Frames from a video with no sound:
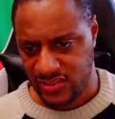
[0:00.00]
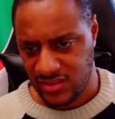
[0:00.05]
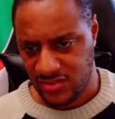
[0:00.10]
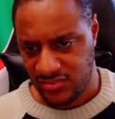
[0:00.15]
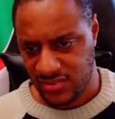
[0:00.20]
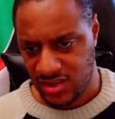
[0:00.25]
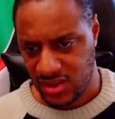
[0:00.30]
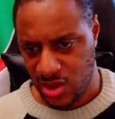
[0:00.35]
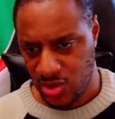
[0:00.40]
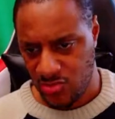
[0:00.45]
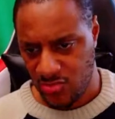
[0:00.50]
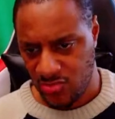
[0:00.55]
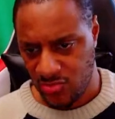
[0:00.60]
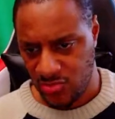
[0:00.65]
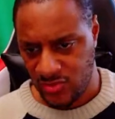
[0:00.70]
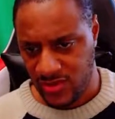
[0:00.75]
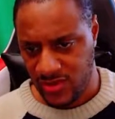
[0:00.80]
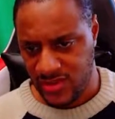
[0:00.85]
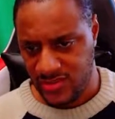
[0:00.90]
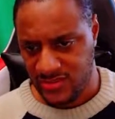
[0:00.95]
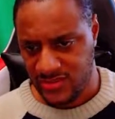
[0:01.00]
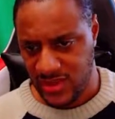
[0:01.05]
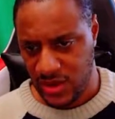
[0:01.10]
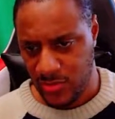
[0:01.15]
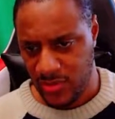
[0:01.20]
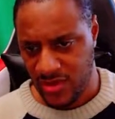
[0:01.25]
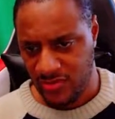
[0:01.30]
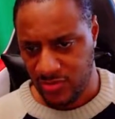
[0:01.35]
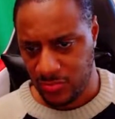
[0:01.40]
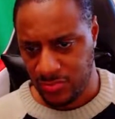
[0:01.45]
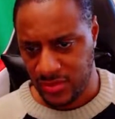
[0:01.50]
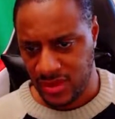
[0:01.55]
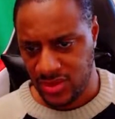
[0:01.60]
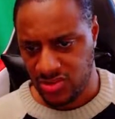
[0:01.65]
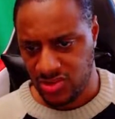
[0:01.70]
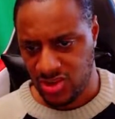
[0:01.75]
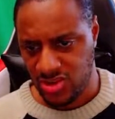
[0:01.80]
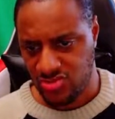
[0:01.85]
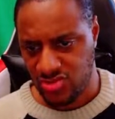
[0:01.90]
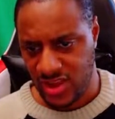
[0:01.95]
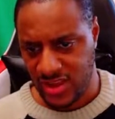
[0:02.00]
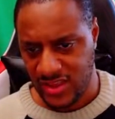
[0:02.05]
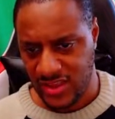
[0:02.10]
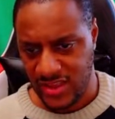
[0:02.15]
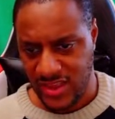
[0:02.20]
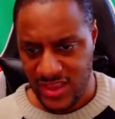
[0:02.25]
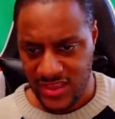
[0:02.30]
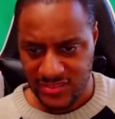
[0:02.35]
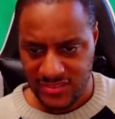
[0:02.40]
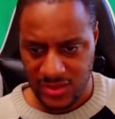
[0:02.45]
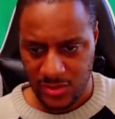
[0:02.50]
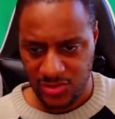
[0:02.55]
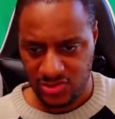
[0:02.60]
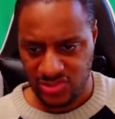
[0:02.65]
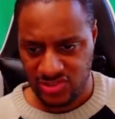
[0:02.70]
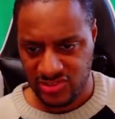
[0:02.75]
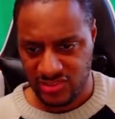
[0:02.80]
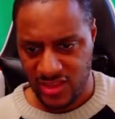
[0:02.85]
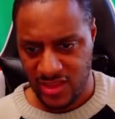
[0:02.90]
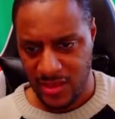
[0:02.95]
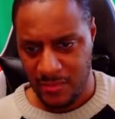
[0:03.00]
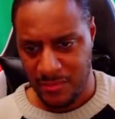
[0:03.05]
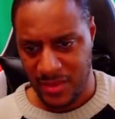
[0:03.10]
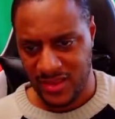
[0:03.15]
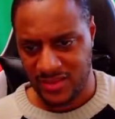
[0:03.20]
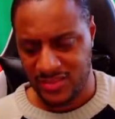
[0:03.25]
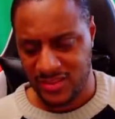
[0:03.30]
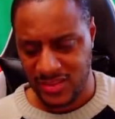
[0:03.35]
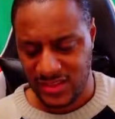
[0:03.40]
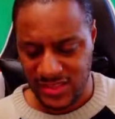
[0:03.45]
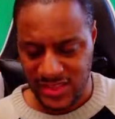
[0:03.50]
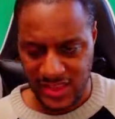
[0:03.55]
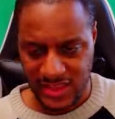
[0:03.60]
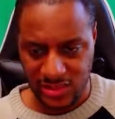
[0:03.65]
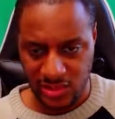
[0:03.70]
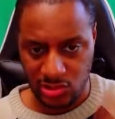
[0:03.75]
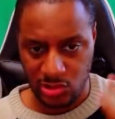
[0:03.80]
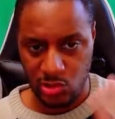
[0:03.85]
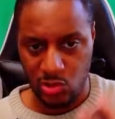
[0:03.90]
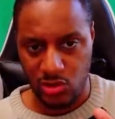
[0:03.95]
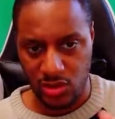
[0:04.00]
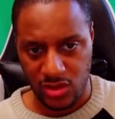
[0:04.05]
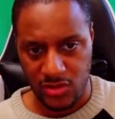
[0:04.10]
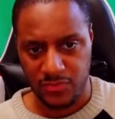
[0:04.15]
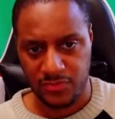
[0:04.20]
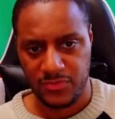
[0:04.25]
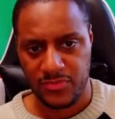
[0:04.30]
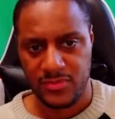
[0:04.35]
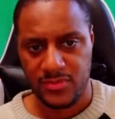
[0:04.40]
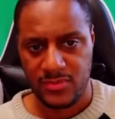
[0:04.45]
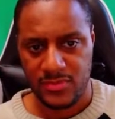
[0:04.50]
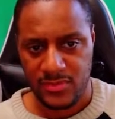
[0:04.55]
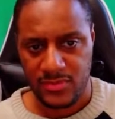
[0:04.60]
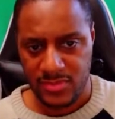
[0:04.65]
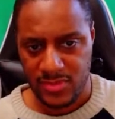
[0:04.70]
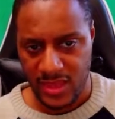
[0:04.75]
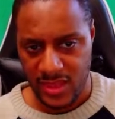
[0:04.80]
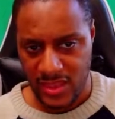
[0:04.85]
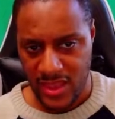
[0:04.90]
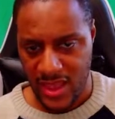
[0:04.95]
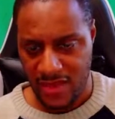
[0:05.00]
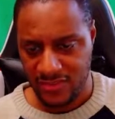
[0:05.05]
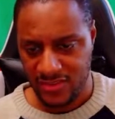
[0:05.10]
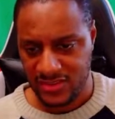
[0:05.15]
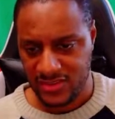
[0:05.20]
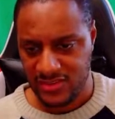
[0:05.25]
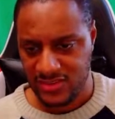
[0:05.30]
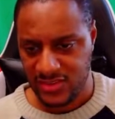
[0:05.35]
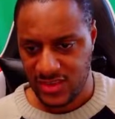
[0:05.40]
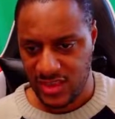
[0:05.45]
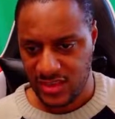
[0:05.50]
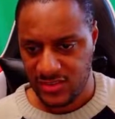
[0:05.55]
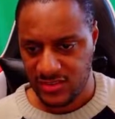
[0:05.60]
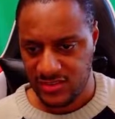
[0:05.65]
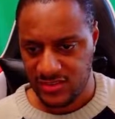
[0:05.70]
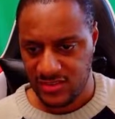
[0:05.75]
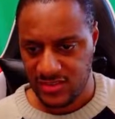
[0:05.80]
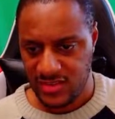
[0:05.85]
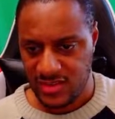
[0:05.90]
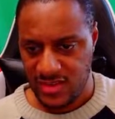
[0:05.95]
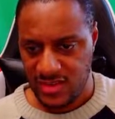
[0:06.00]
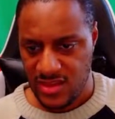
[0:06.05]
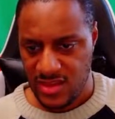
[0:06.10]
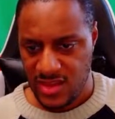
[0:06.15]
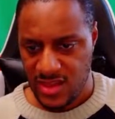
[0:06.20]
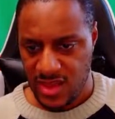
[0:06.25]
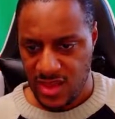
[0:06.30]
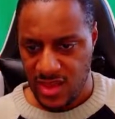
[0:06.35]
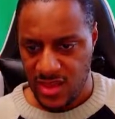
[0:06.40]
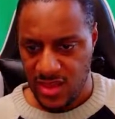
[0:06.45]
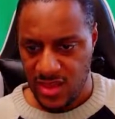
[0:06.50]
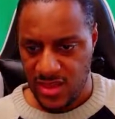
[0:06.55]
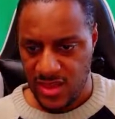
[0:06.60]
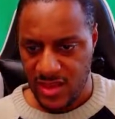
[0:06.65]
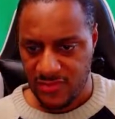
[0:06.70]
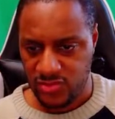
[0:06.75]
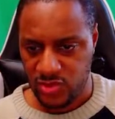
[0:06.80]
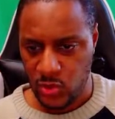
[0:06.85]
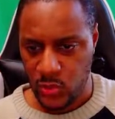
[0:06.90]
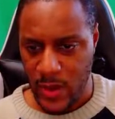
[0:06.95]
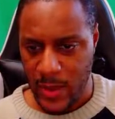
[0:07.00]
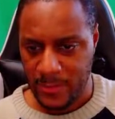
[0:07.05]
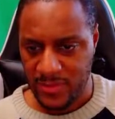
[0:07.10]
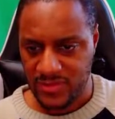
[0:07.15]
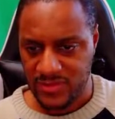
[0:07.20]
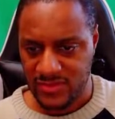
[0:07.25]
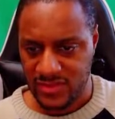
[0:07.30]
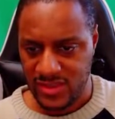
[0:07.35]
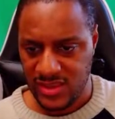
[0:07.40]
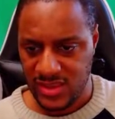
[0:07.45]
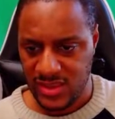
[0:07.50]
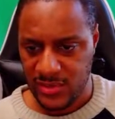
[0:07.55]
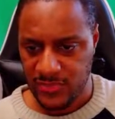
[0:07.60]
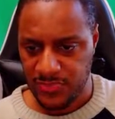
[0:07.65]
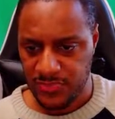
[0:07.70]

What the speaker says: If I go through the list here, we have the Blood Dragon gear set, which is basically the look. You have here the skins. You have 2 weapons here.